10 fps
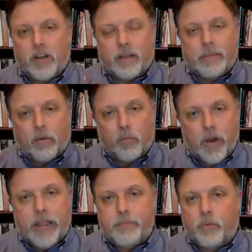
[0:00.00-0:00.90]
about
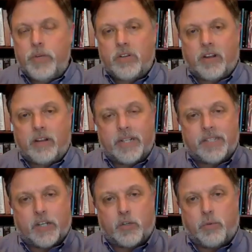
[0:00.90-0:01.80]
rape, when we talk about
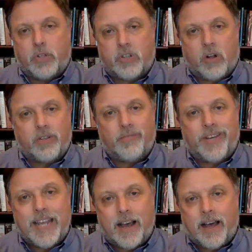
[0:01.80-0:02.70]
sexual assault of
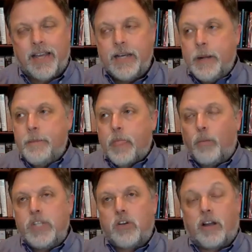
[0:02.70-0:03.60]
any kind,
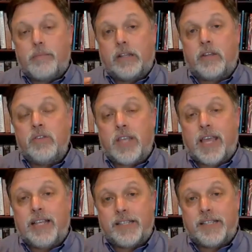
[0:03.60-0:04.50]
when we talk about those
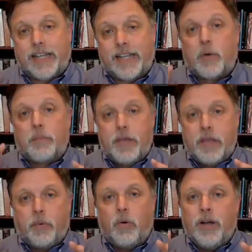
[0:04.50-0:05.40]
cases, that's where
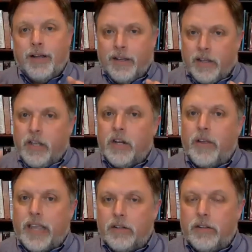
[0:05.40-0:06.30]
people, you know,
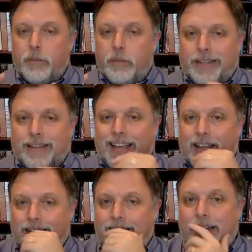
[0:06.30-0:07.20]
get a little bit
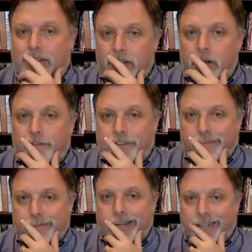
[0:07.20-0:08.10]
like, I don't know if
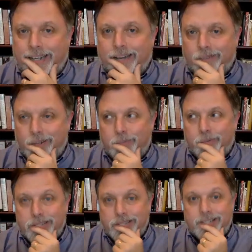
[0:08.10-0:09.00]
I'm ready to get rid of
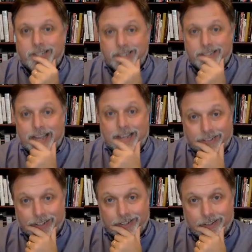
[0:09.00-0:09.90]
prisons
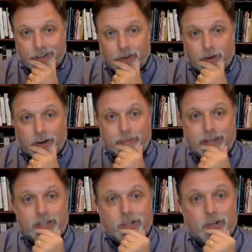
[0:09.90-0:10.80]
exactly, you know, or I'm
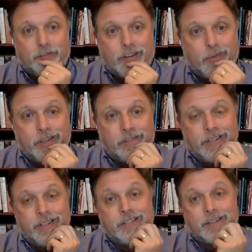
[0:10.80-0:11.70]
not sure if we don't
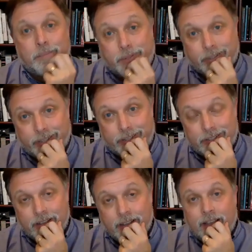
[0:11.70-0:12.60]
need some
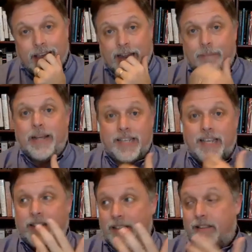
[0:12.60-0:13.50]
police. And I'm not
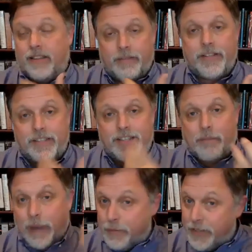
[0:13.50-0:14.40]
saying that this is
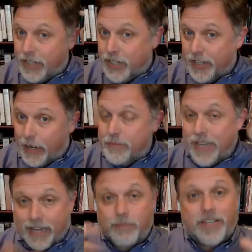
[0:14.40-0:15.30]
not my position that I'm
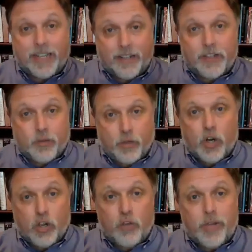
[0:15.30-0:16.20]
taking. I'm saying this is, you know,
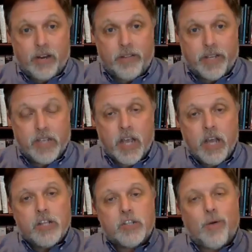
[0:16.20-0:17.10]
you hear this.
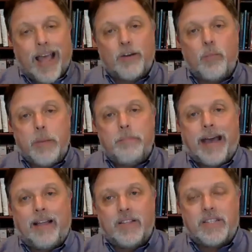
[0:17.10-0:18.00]
So how do we
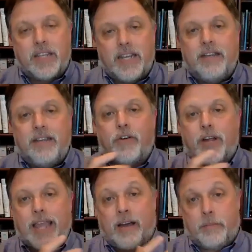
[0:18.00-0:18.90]
balance the need for
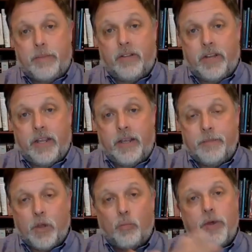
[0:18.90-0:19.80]
accountability
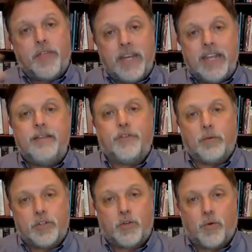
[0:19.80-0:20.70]
with the need for
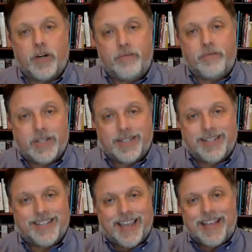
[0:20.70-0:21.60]
restorative
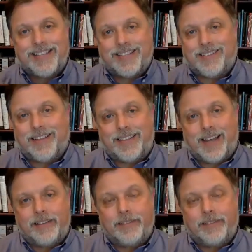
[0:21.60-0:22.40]
justice in cases like that?